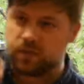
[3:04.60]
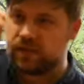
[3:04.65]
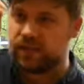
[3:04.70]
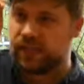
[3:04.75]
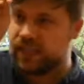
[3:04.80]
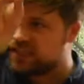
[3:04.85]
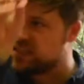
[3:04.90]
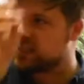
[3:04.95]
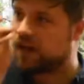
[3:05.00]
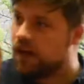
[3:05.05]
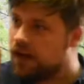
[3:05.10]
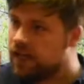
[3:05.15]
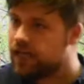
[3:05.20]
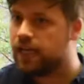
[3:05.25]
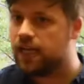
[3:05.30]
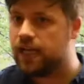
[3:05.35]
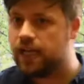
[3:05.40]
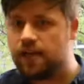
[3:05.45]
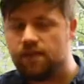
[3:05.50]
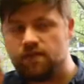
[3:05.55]
but they're
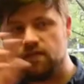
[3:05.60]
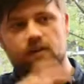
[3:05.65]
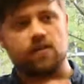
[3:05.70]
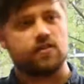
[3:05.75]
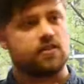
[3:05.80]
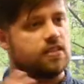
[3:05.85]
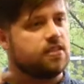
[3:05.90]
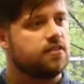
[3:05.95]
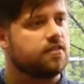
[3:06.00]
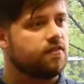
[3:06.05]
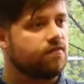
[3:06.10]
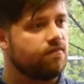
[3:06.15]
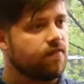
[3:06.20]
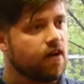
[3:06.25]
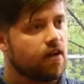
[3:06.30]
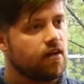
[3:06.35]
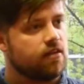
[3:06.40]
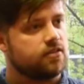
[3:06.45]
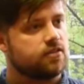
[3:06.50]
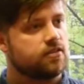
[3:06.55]
tiny versus the
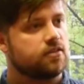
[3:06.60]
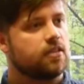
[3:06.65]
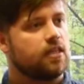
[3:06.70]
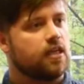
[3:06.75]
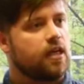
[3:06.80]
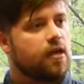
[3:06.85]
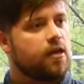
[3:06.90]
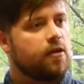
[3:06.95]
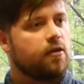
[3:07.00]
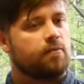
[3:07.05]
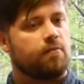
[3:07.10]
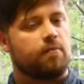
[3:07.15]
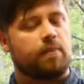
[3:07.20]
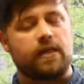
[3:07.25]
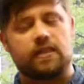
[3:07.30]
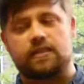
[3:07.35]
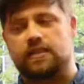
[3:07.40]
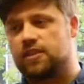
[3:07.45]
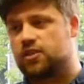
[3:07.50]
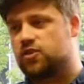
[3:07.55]
vast
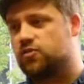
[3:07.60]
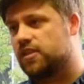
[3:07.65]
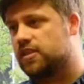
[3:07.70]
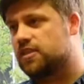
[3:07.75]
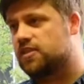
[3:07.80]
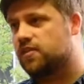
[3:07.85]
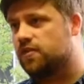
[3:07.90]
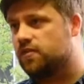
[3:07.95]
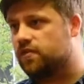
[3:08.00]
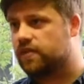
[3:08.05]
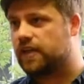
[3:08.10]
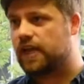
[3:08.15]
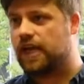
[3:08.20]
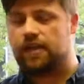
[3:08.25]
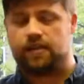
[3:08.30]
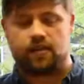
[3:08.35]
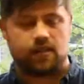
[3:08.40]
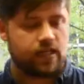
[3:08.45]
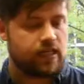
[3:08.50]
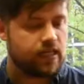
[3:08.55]
big districts of
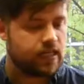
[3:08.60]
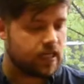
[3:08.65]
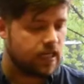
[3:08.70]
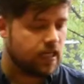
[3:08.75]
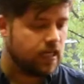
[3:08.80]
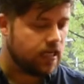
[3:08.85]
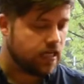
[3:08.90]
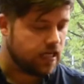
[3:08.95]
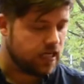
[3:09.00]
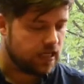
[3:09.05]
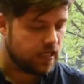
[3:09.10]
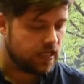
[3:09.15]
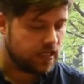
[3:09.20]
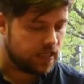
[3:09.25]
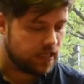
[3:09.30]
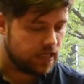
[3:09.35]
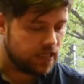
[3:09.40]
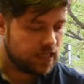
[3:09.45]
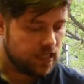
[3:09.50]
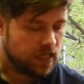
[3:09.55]
Catholic
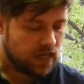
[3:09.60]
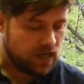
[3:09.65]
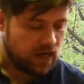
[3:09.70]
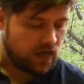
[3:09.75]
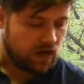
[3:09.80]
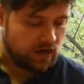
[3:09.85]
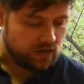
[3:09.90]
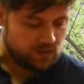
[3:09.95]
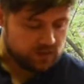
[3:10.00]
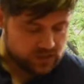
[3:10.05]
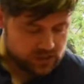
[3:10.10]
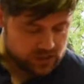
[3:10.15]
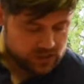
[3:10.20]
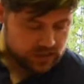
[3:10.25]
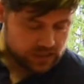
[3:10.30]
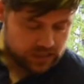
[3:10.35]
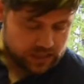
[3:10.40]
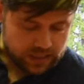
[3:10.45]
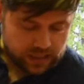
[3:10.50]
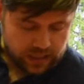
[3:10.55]
Irish
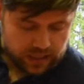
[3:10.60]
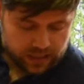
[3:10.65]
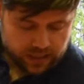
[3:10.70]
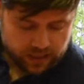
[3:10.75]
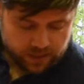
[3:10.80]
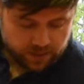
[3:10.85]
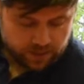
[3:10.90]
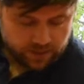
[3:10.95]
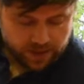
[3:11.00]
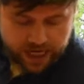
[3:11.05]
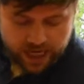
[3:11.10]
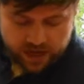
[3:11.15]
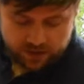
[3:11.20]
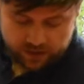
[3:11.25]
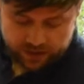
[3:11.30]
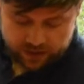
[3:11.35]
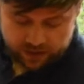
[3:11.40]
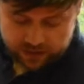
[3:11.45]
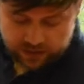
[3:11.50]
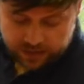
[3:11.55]

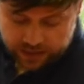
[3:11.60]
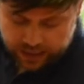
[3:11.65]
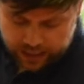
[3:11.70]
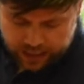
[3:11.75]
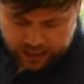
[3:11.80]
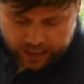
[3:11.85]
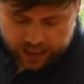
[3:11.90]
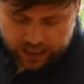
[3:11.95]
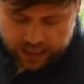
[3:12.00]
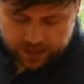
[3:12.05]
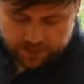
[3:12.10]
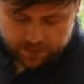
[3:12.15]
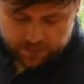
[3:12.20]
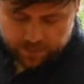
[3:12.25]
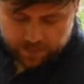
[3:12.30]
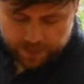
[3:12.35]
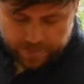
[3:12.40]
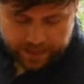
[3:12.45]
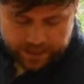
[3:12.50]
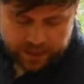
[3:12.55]
areas.
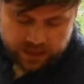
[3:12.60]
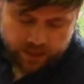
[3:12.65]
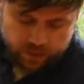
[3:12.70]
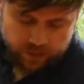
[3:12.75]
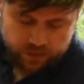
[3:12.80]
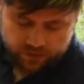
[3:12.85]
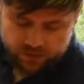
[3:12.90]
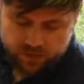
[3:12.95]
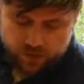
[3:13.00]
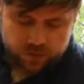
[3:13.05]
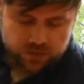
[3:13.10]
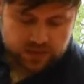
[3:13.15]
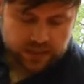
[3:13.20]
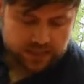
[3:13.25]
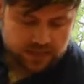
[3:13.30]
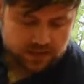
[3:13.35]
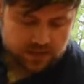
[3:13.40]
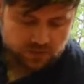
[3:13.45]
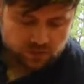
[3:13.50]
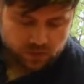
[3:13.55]
You know, and of course
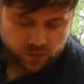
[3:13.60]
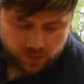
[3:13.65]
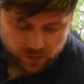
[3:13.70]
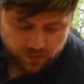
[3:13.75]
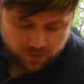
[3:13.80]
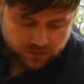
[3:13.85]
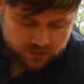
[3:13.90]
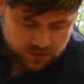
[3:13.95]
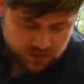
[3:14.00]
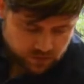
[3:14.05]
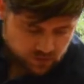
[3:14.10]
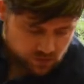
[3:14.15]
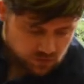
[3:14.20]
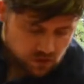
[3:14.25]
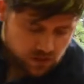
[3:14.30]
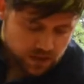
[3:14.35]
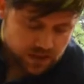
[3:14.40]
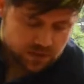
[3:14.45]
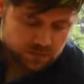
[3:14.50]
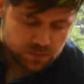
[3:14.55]
that's the root of the civil
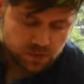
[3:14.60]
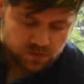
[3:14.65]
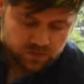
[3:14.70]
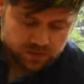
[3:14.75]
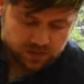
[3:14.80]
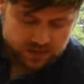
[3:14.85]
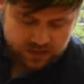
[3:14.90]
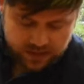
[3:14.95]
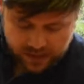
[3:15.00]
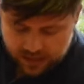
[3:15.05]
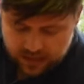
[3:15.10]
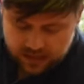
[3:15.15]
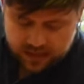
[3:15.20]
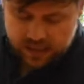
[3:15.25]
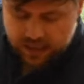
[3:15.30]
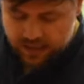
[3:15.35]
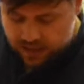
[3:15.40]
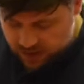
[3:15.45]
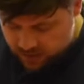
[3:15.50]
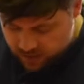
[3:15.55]
rights movement in the
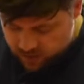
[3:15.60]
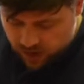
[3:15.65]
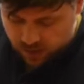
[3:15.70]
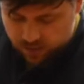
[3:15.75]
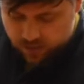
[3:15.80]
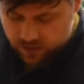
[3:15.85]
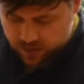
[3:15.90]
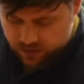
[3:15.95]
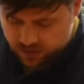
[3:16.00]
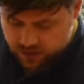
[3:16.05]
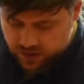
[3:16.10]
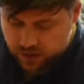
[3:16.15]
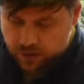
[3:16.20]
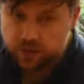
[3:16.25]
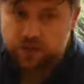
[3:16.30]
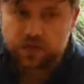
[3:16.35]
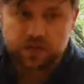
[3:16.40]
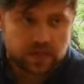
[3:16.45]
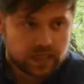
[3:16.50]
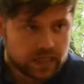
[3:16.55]
60s and the Troubles and so
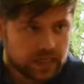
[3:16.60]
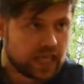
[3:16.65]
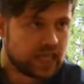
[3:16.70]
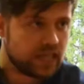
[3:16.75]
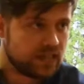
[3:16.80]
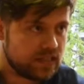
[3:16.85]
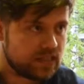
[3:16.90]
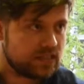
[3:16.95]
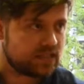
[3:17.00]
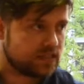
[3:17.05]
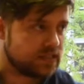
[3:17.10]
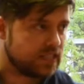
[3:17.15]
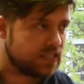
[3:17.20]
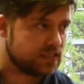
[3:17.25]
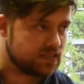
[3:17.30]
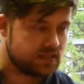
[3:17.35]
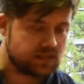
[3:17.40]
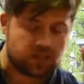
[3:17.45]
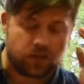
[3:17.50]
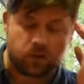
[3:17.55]
on, and again these
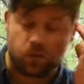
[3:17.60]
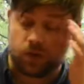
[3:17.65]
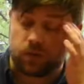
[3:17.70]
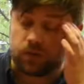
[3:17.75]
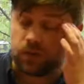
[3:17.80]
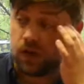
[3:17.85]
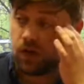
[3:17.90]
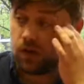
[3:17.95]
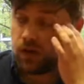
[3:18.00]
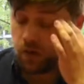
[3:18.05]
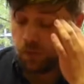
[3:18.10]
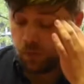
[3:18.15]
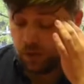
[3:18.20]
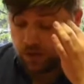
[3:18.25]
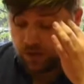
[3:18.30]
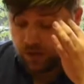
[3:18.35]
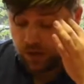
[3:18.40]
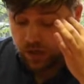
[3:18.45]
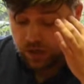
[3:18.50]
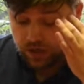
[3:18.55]
things are so well known I
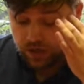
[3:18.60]
won't